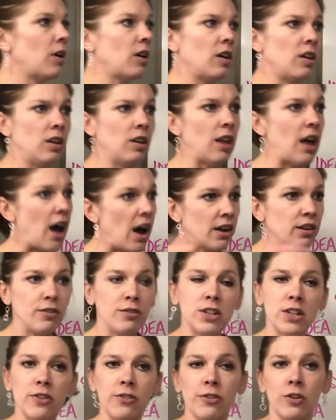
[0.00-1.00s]
A lot of
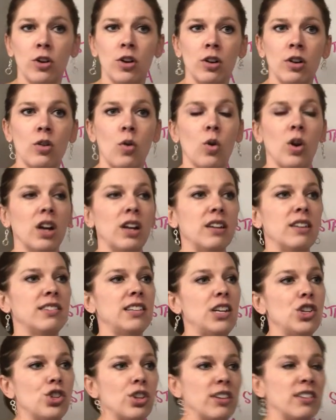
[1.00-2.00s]
different
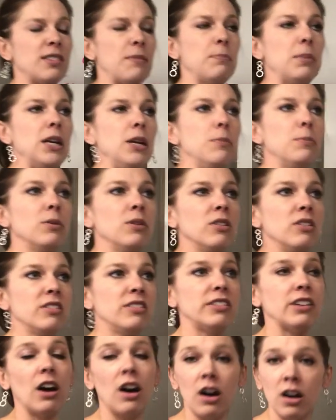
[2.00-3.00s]
organizations and people
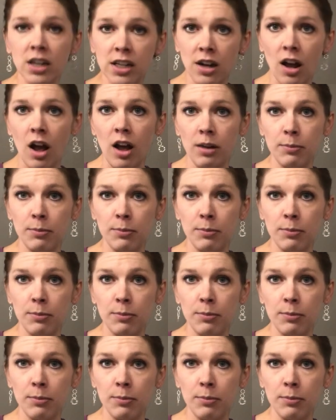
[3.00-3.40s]
saw an